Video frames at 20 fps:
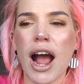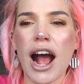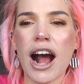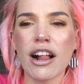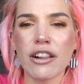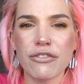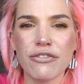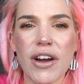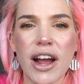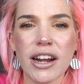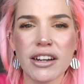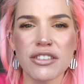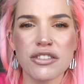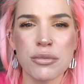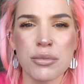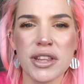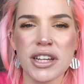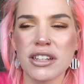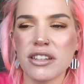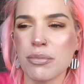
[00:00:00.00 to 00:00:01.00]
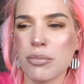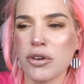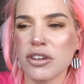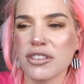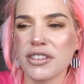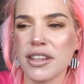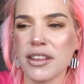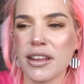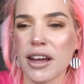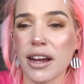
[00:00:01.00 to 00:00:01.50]
I'll find something to
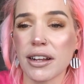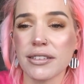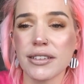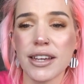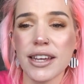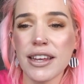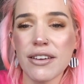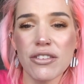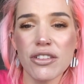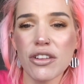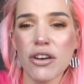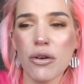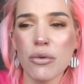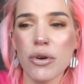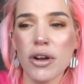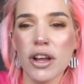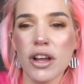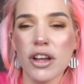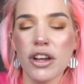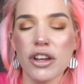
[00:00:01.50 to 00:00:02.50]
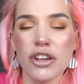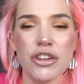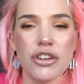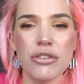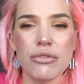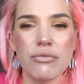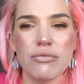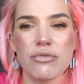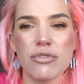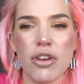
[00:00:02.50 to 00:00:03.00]
put in that, even though
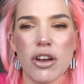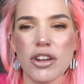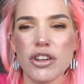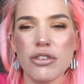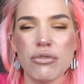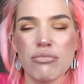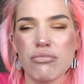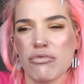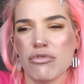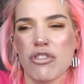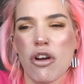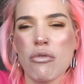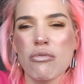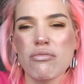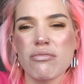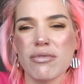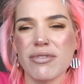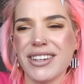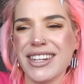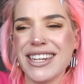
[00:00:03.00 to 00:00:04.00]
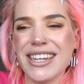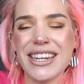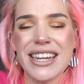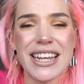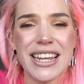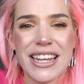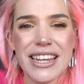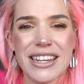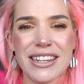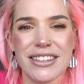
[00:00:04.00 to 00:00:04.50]
you don't
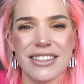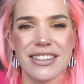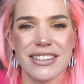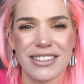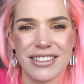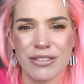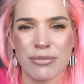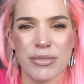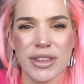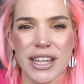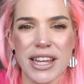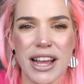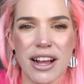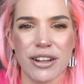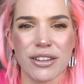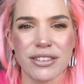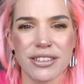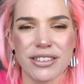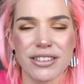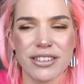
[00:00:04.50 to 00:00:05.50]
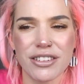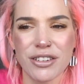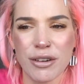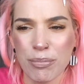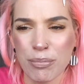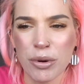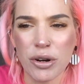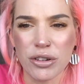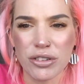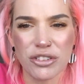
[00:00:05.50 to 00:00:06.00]
need something else to
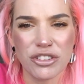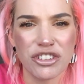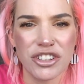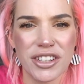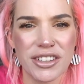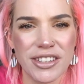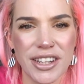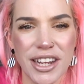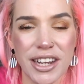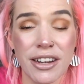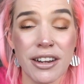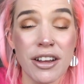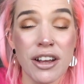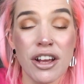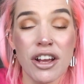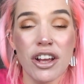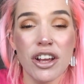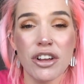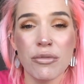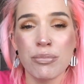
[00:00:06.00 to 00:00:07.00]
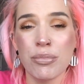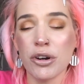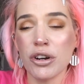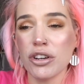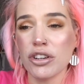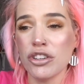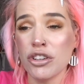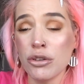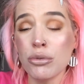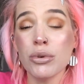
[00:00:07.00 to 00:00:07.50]
put shit in,
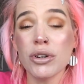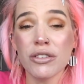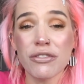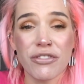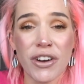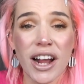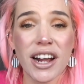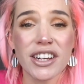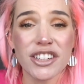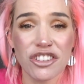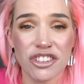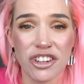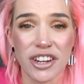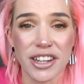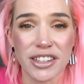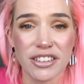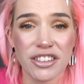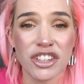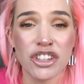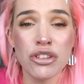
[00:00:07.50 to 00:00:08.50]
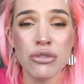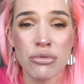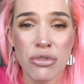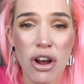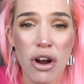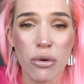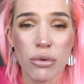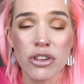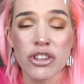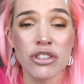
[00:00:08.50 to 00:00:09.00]
but you will find shit. You
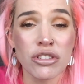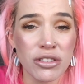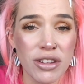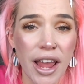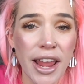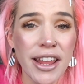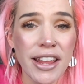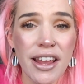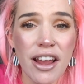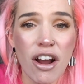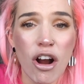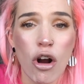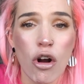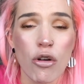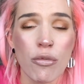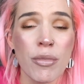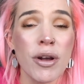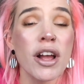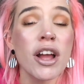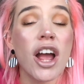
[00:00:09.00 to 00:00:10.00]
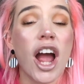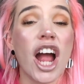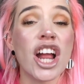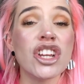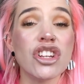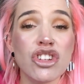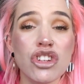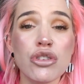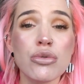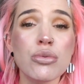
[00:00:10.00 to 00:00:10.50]
know, you'll take it home
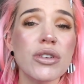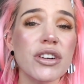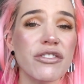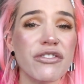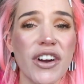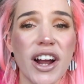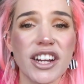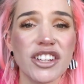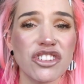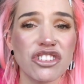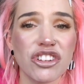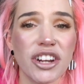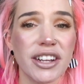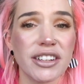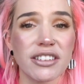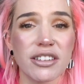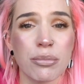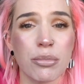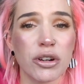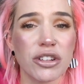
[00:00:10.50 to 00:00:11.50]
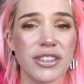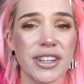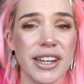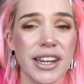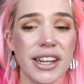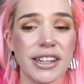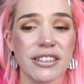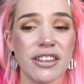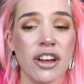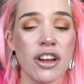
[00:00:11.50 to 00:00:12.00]
and you will find shit to put in
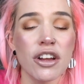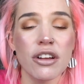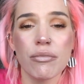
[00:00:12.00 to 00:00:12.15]
it.